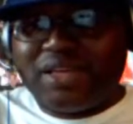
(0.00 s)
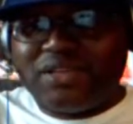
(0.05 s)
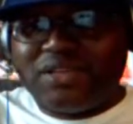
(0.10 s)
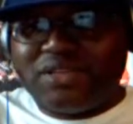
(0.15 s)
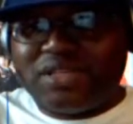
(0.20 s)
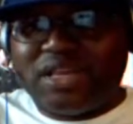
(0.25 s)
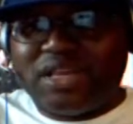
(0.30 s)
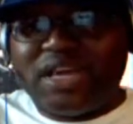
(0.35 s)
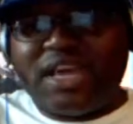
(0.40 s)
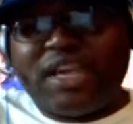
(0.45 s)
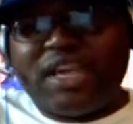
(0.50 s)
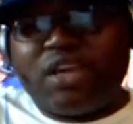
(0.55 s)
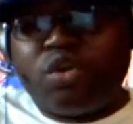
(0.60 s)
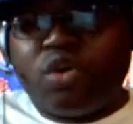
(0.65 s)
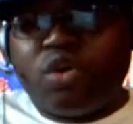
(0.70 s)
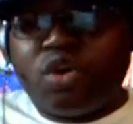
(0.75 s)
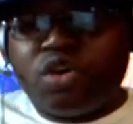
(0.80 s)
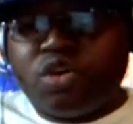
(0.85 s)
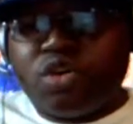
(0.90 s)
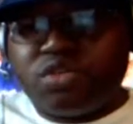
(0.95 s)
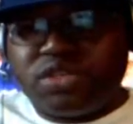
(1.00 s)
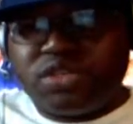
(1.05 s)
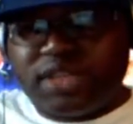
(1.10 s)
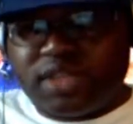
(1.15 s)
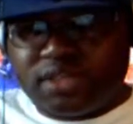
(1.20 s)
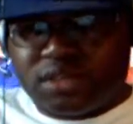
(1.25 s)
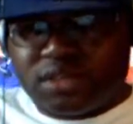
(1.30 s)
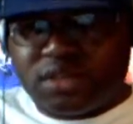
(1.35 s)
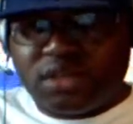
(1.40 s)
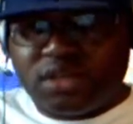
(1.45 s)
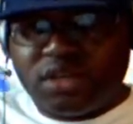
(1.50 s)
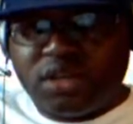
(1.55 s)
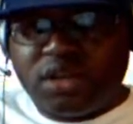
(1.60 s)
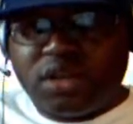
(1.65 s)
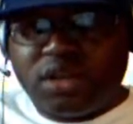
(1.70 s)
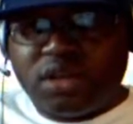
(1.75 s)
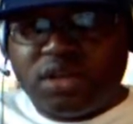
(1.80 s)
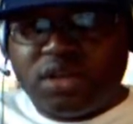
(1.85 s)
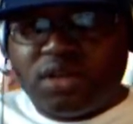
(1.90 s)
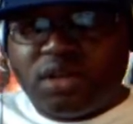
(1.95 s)
You see, and it all goes down to
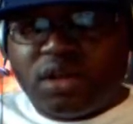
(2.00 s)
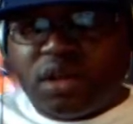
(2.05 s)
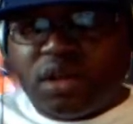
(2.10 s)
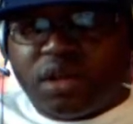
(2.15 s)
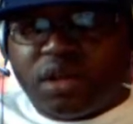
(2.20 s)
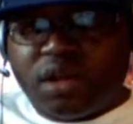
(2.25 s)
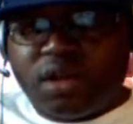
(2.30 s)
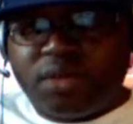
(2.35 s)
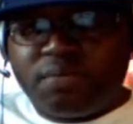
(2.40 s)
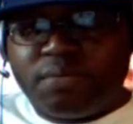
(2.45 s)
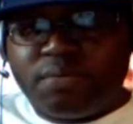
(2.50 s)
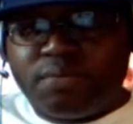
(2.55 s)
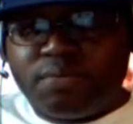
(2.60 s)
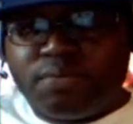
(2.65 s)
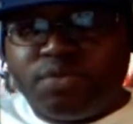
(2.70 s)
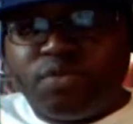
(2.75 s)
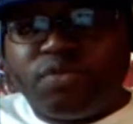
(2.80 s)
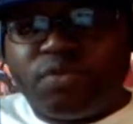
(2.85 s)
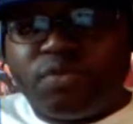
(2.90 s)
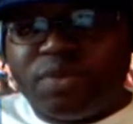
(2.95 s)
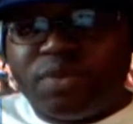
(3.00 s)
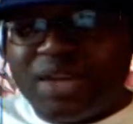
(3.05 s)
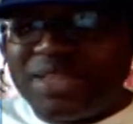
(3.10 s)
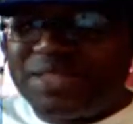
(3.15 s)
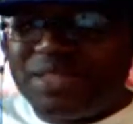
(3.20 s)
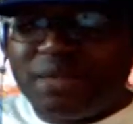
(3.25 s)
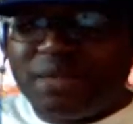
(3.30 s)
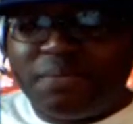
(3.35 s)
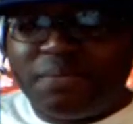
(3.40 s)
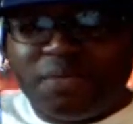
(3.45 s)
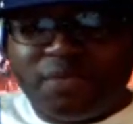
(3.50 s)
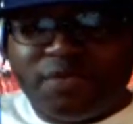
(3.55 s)
um, proving what I said